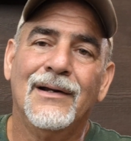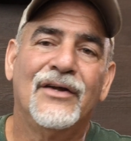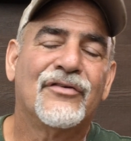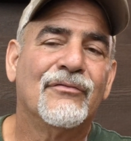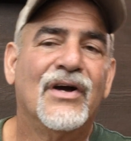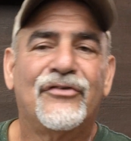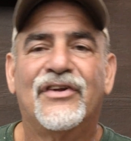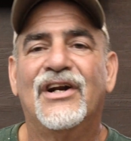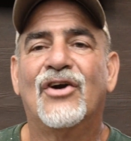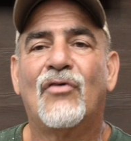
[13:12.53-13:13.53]
it's
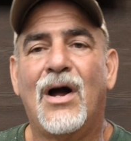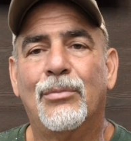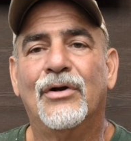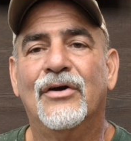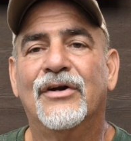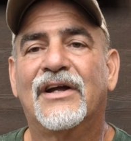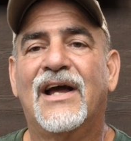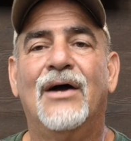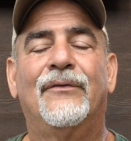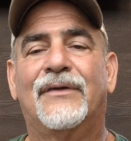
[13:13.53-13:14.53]
invested in a Robinhood
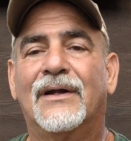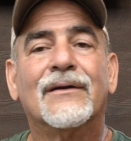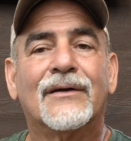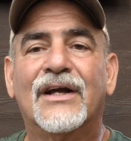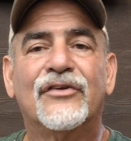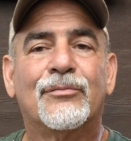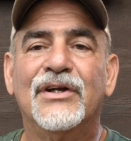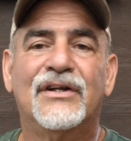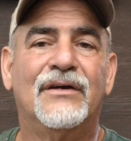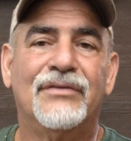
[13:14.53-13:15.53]
account that gives me
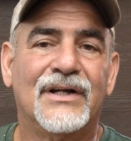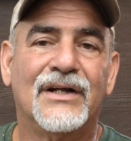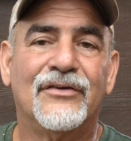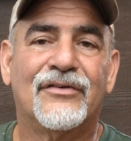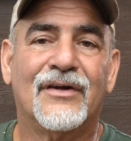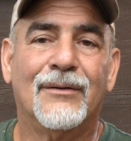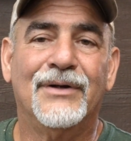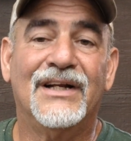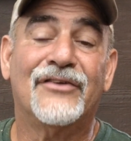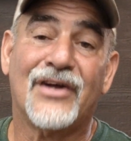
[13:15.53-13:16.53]
dividends. I
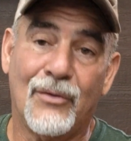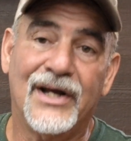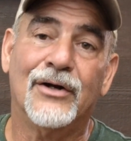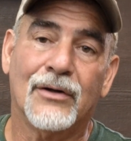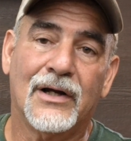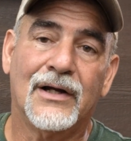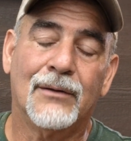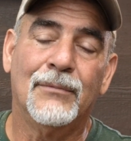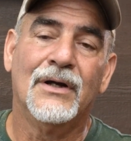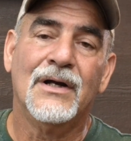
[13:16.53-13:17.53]
mean, that's how anal I
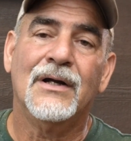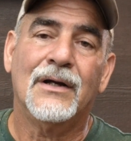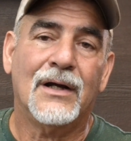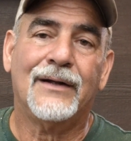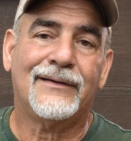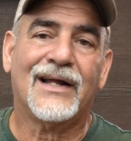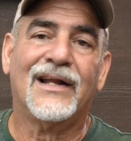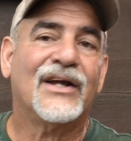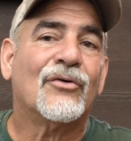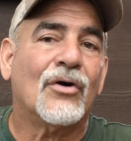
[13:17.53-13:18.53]
am. That
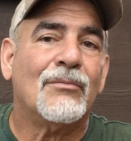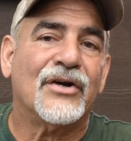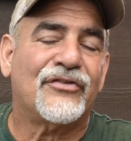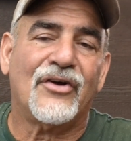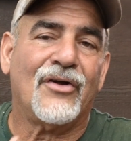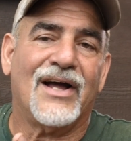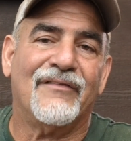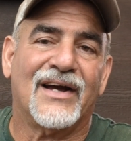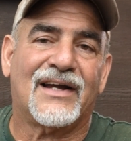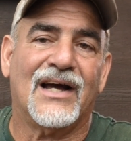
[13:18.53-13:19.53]
later on my son will have
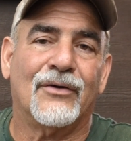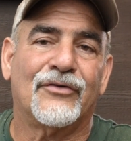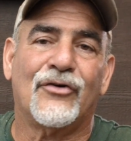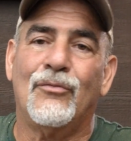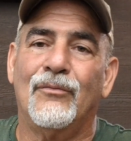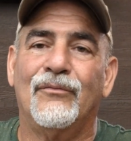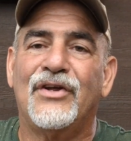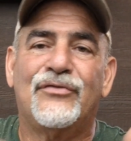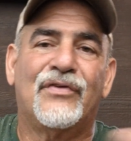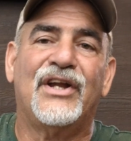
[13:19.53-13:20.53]
that account. So
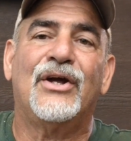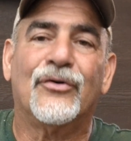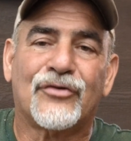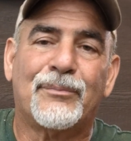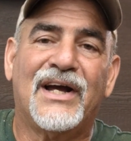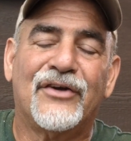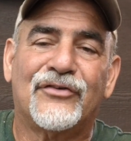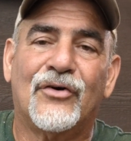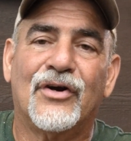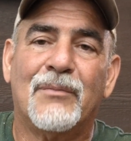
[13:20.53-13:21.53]
these videos are
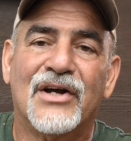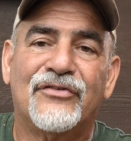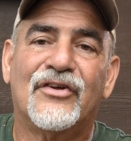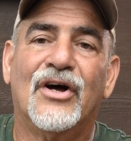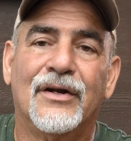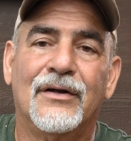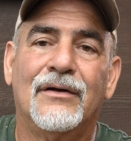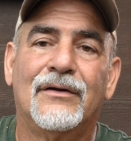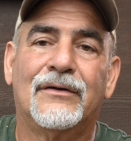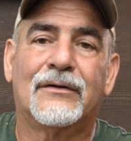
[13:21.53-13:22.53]
passed on to my son
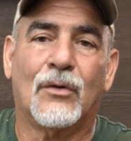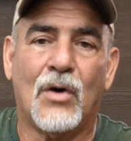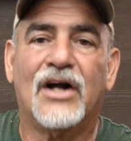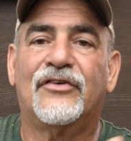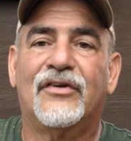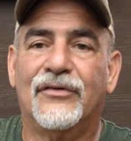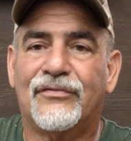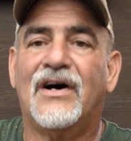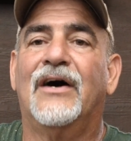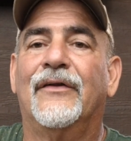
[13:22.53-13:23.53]
to watch his
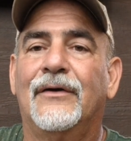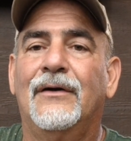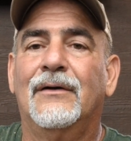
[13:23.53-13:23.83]
father,